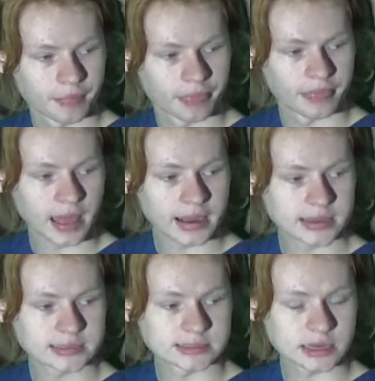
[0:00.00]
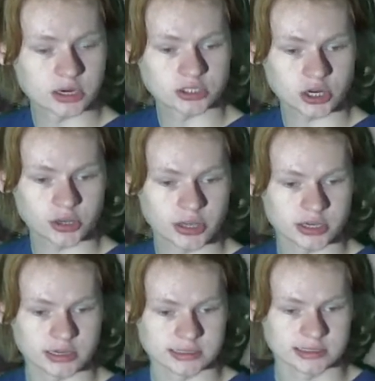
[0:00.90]
That is the center of
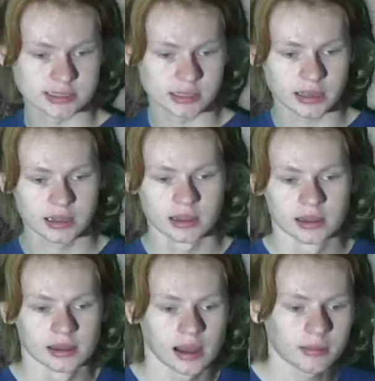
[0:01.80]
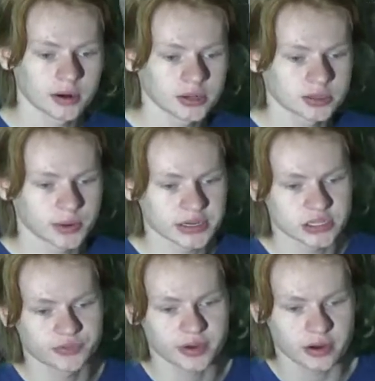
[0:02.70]
circulation of Celia. I'm going to do some research
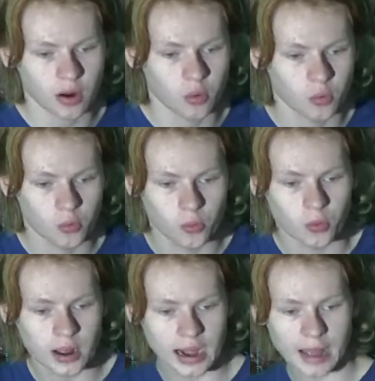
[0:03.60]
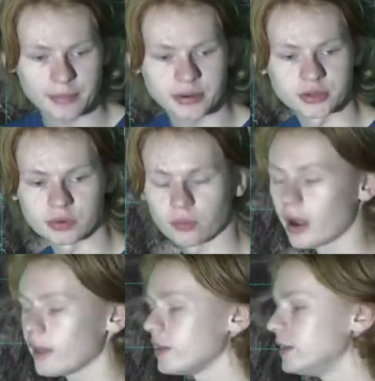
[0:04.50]
to figure out what happened to it.
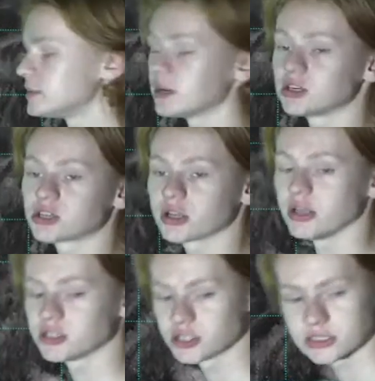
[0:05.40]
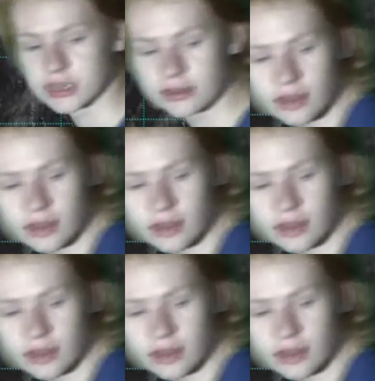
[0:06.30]
Why the center circulation is just sitting